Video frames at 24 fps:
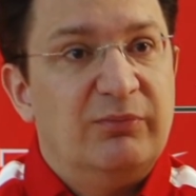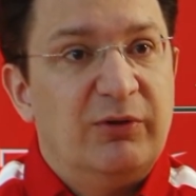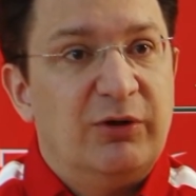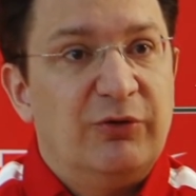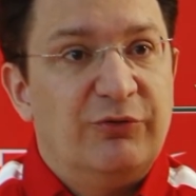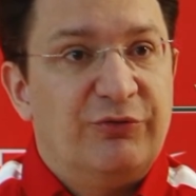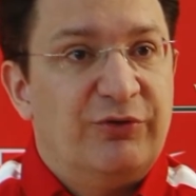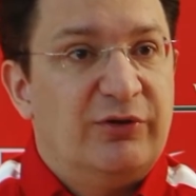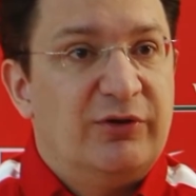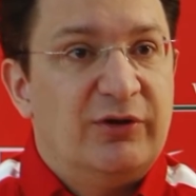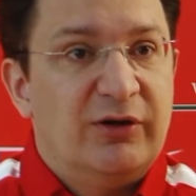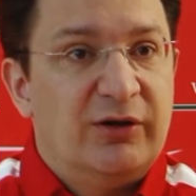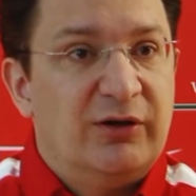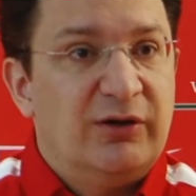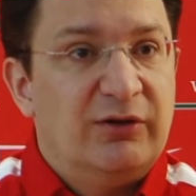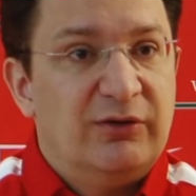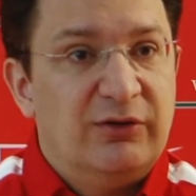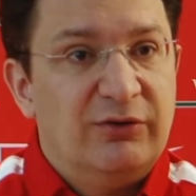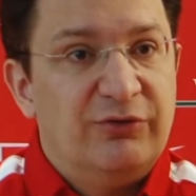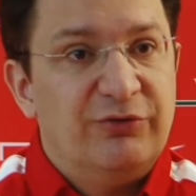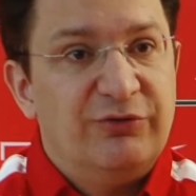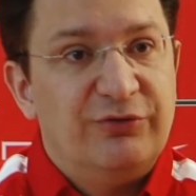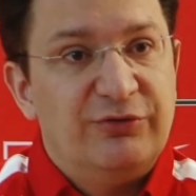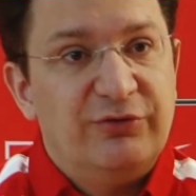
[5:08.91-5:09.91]
because the target
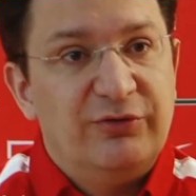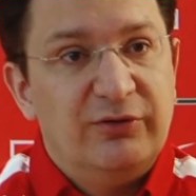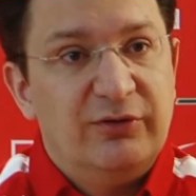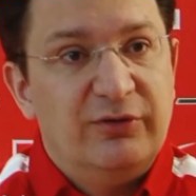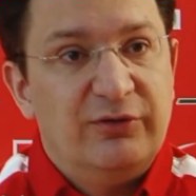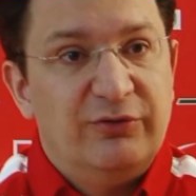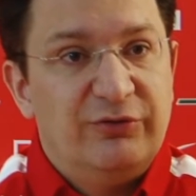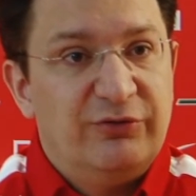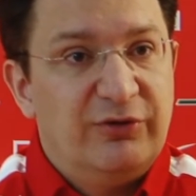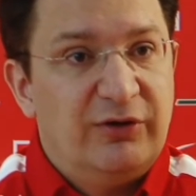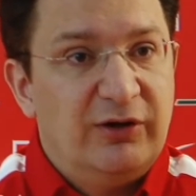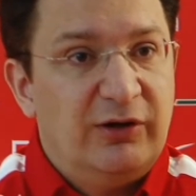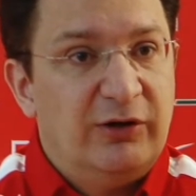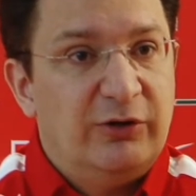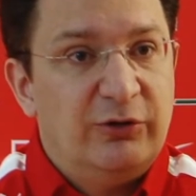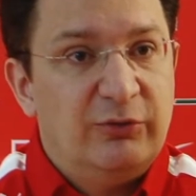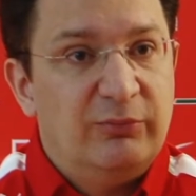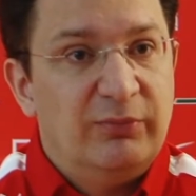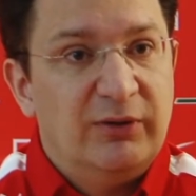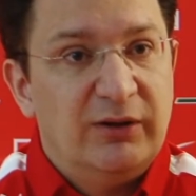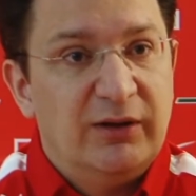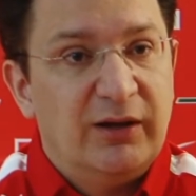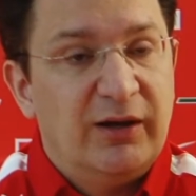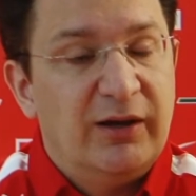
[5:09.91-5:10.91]
is really to
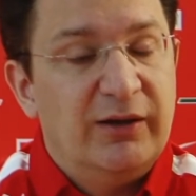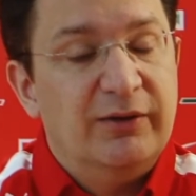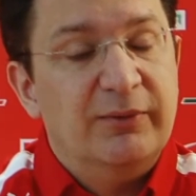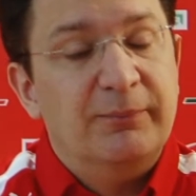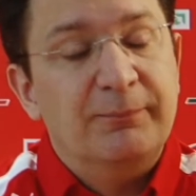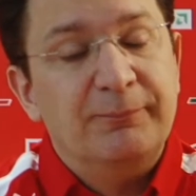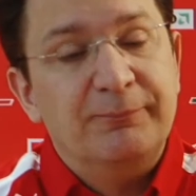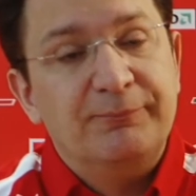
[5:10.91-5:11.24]
be ahead.